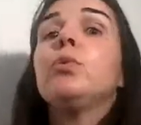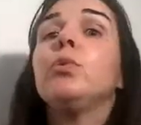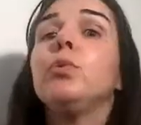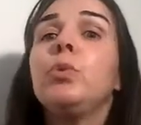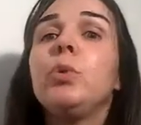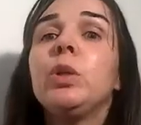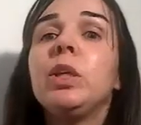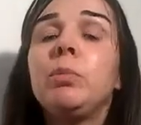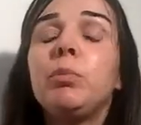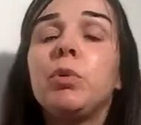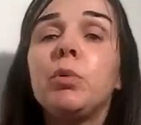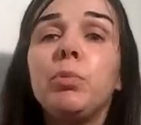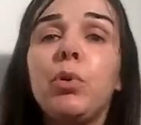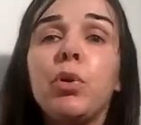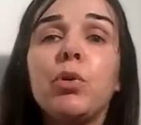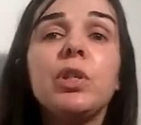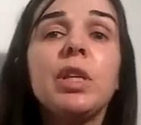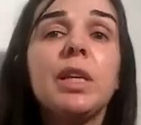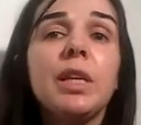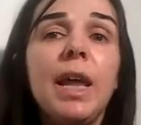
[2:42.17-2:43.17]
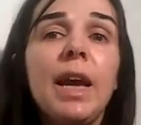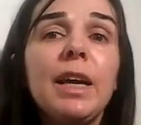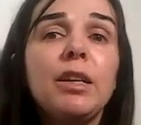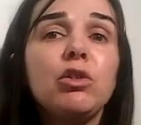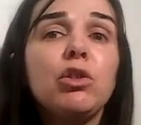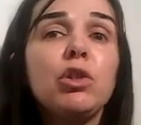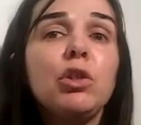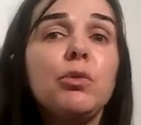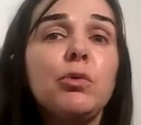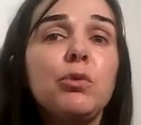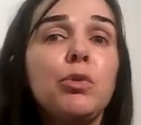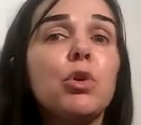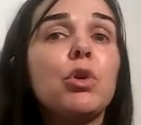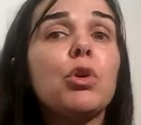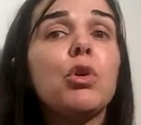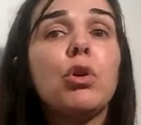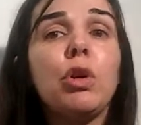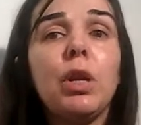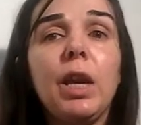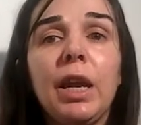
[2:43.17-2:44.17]
will propose an action
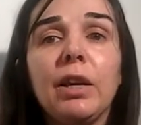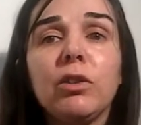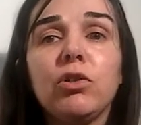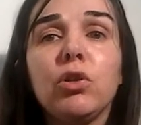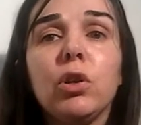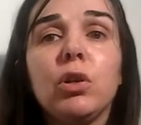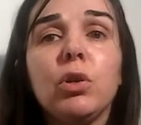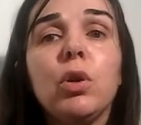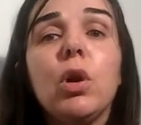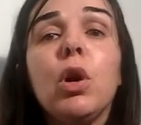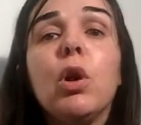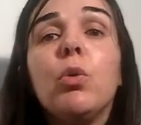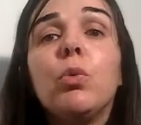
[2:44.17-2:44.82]
for connection